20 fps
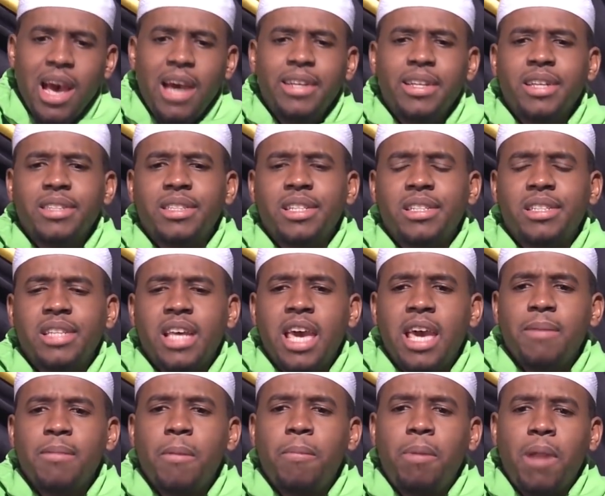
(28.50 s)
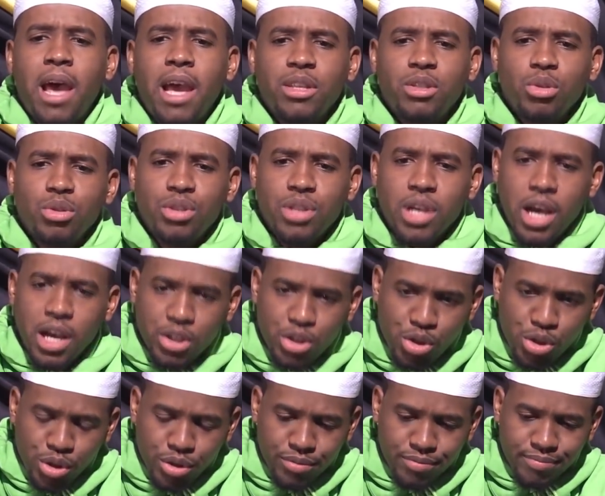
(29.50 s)
And does the same apply to
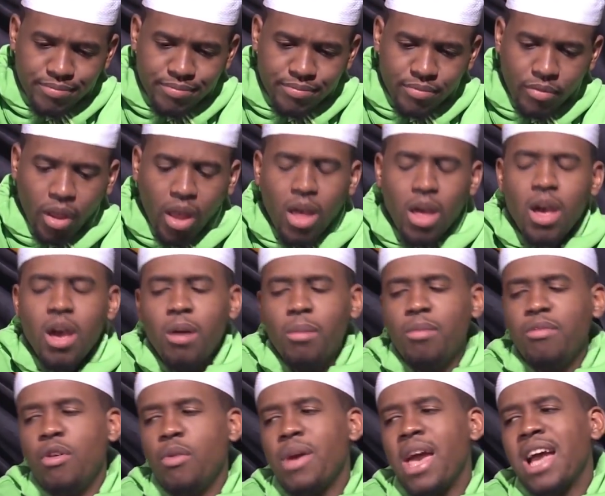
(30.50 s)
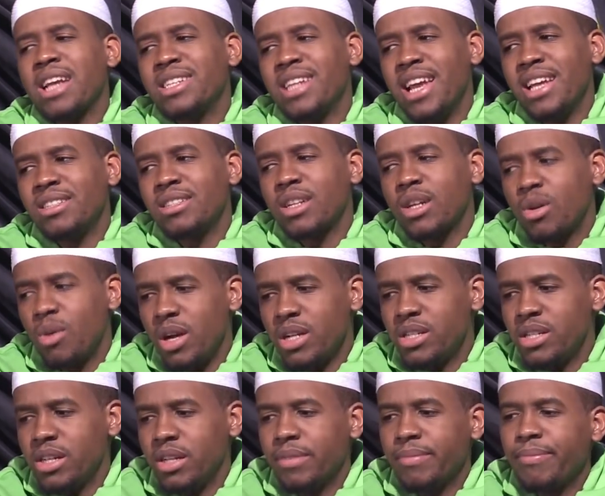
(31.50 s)
tahajjud? Before we actually answer the
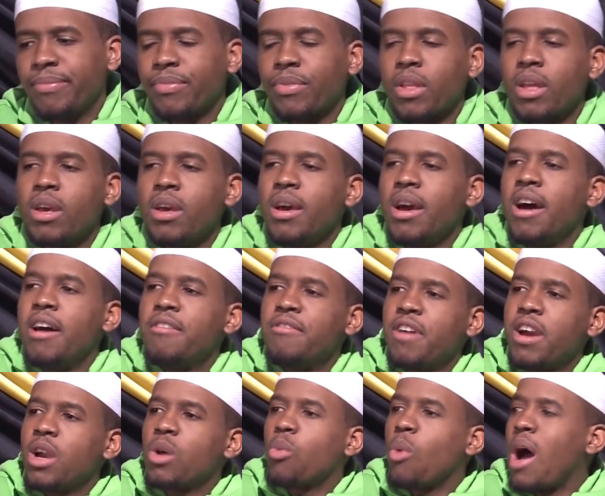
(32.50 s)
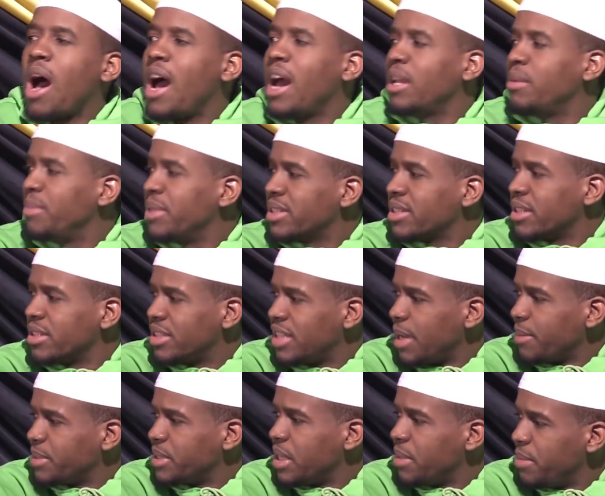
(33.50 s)
question, a very wide
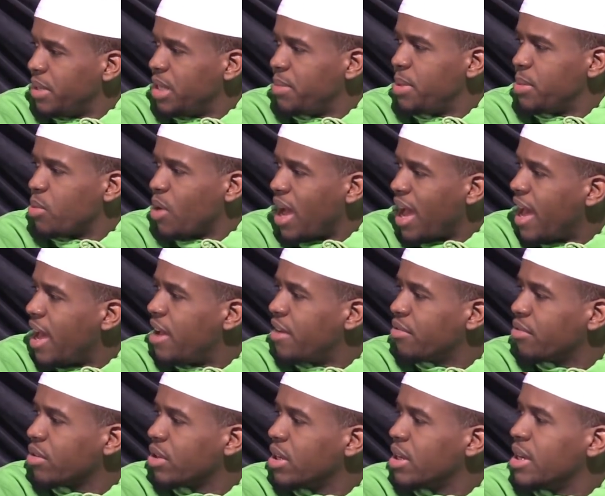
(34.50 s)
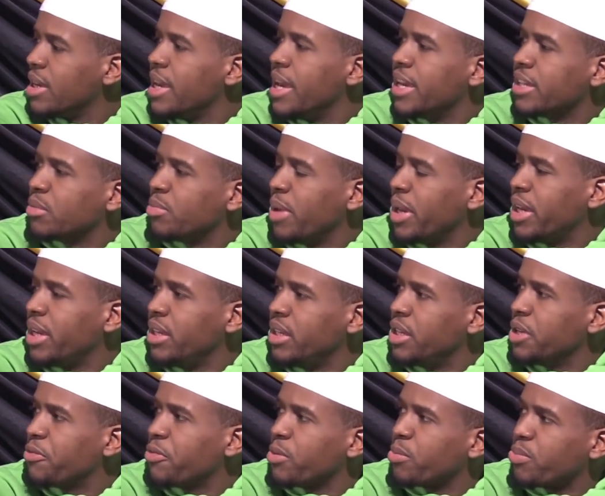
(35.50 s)
misconception that many people have is
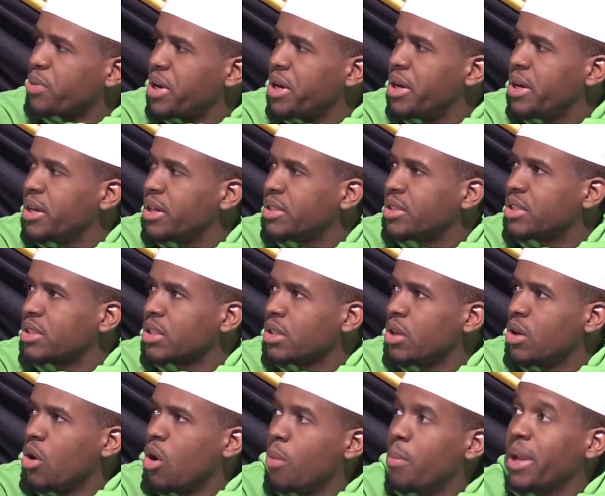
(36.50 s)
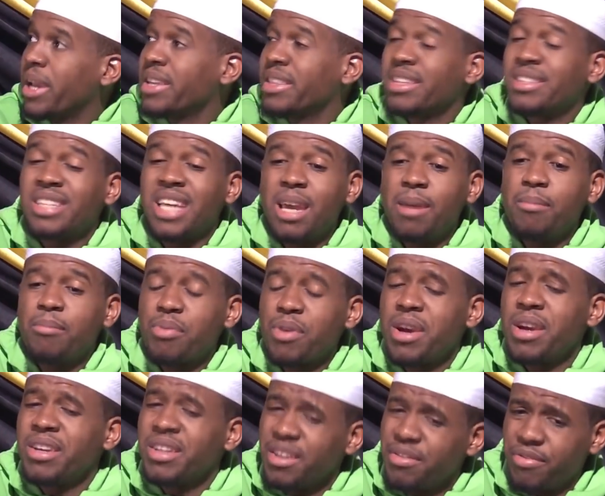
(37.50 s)
making different prayers or making the same
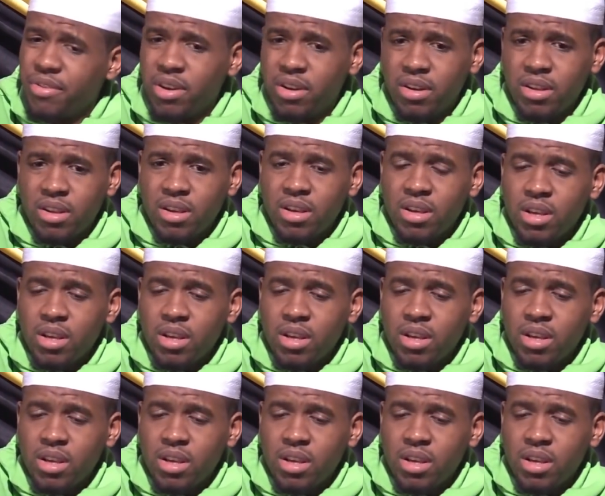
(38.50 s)
prayer different.